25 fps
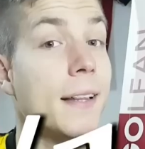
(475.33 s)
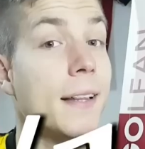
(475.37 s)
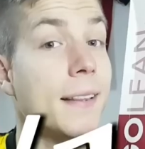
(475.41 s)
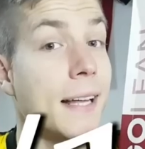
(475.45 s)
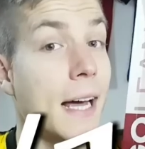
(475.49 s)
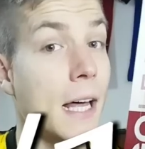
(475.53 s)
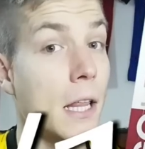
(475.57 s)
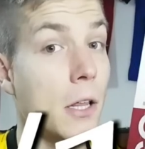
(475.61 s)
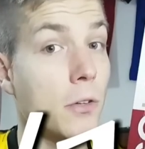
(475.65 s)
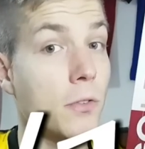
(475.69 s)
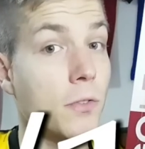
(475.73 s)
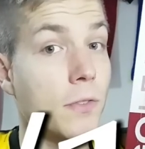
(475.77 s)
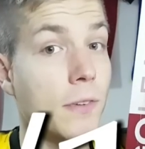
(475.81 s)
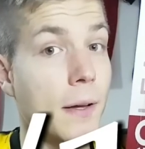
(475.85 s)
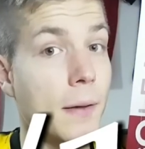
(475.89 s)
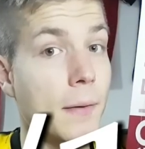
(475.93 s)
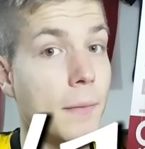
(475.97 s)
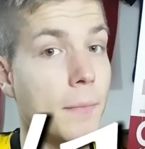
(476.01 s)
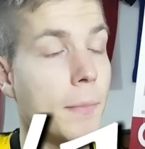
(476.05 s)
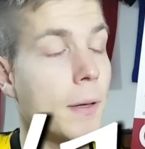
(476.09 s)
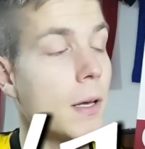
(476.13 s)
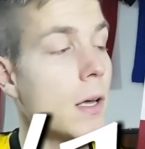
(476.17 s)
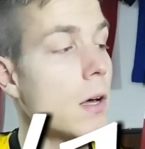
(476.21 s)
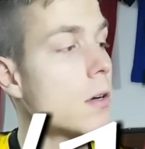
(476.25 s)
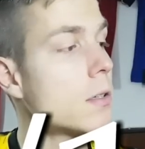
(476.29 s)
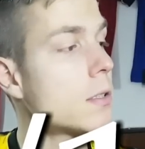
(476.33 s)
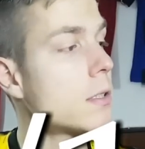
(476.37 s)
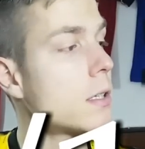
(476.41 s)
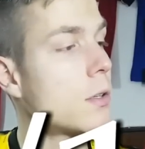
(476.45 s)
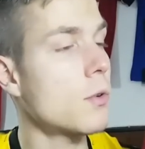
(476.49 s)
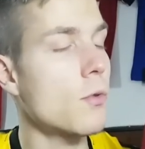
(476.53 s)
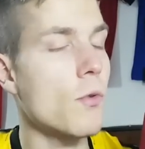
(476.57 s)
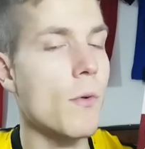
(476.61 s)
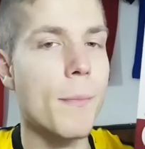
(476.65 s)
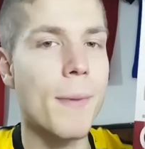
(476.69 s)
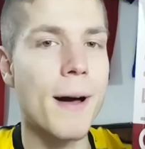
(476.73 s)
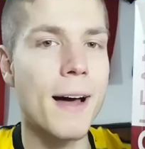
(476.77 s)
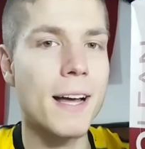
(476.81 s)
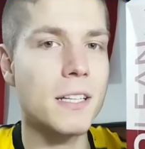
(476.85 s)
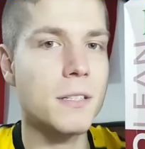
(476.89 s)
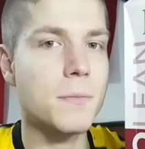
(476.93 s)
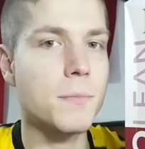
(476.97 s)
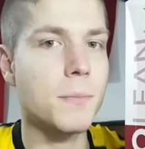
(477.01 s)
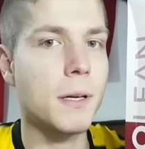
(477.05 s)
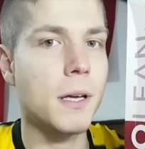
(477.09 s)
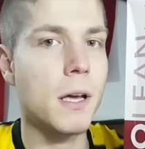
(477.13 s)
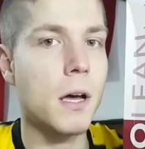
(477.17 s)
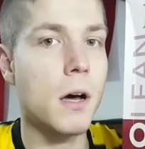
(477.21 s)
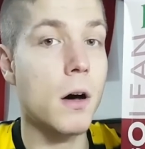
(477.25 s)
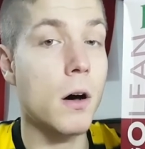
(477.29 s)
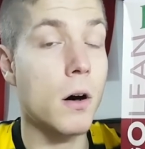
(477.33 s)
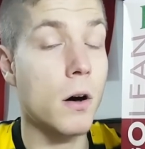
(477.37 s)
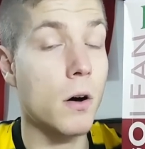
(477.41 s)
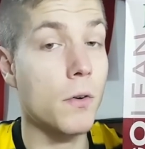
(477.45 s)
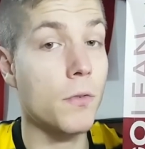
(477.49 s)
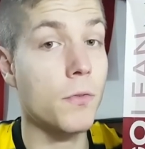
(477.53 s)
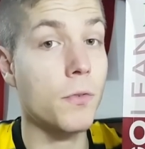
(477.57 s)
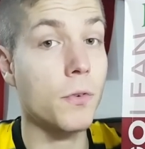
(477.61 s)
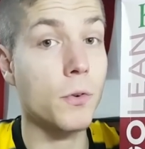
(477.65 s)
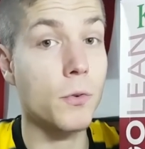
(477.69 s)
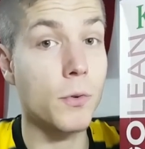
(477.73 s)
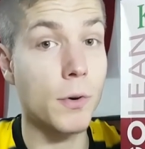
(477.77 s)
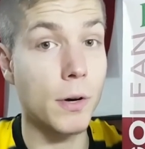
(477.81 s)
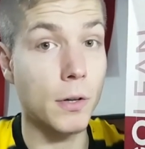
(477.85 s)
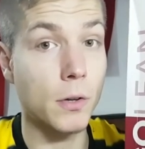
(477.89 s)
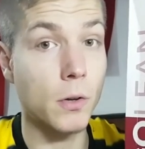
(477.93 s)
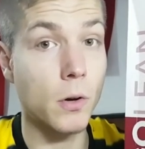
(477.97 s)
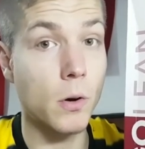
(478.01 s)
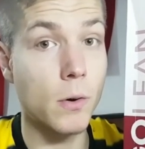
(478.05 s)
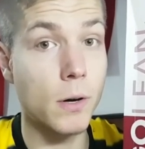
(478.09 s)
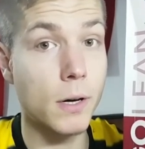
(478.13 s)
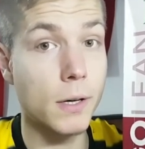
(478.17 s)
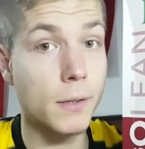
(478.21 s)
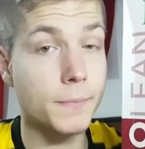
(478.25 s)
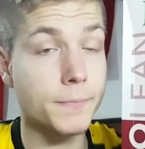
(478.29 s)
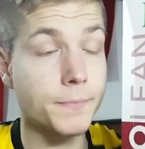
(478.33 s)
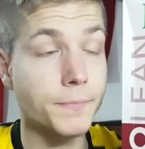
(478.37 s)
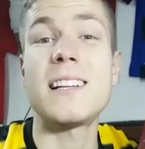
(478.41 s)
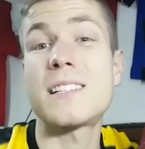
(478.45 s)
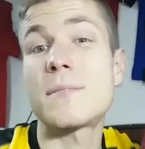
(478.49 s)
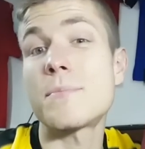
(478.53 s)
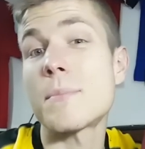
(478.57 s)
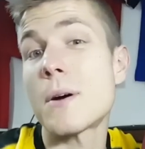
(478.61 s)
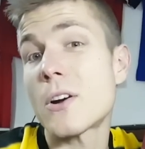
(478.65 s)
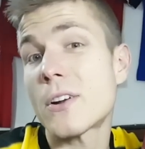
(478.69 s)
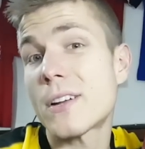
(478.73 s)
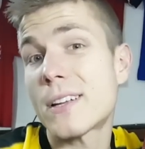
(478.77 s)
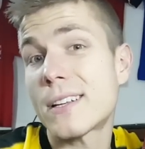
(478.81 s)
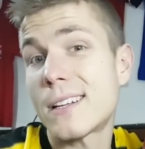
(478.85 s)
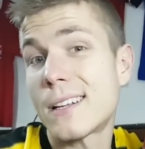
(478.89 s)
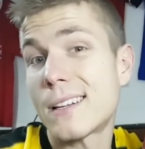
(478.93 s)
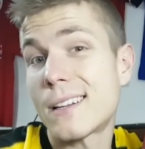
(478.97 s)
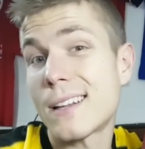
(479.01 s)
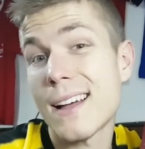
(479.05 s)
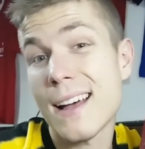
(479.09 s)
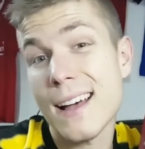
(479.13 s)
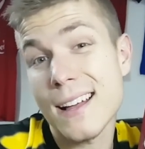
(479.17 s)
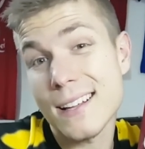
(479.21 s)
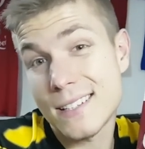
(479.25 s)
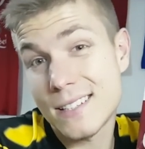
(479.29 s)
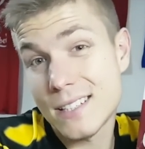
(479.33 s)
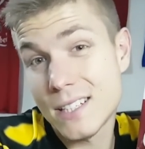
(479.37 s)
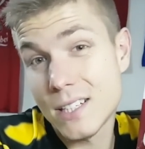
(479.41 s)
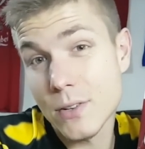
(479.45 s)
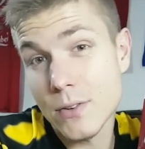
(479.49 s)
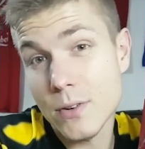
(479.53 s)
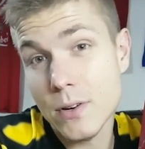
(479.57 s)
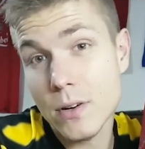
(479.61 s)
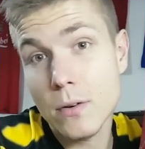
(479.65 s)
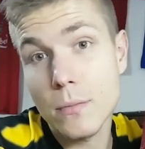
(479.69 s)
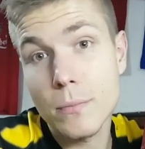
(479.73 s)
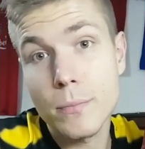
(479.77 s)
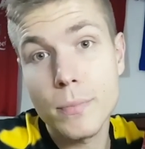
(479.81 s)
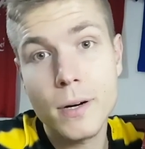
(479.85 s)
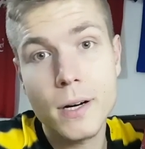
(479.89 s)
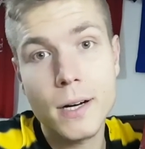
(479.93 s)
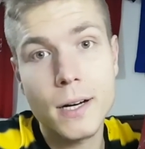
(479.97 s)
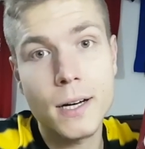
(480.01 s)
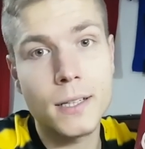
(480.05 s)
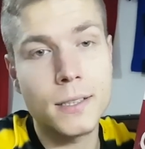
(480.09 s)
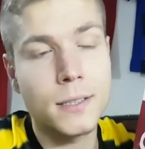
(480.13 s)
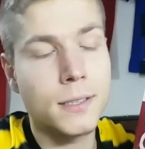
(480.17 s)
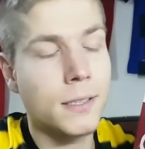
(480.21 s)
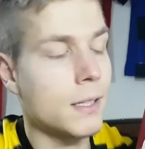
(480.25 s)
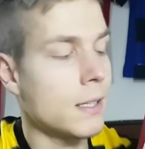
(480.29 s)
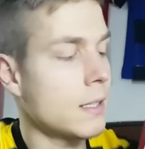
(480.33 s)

9 out of 10, because it reminds me of granola. It's marketed as cereal, but